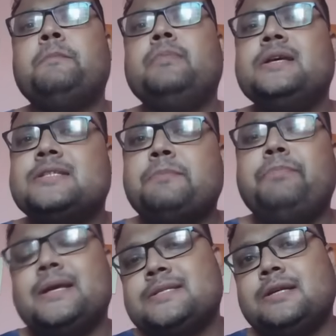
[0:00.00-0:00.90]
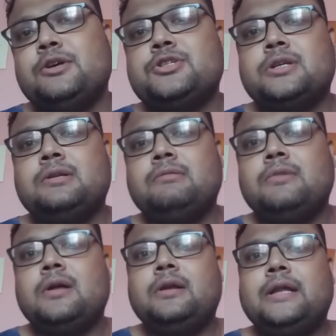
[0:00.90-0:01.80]
is the best solution
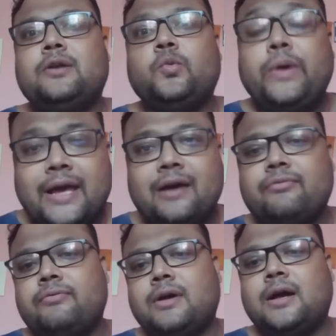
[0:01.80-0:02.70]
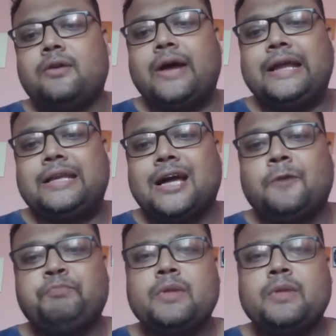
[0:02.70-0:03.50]
that we have right now.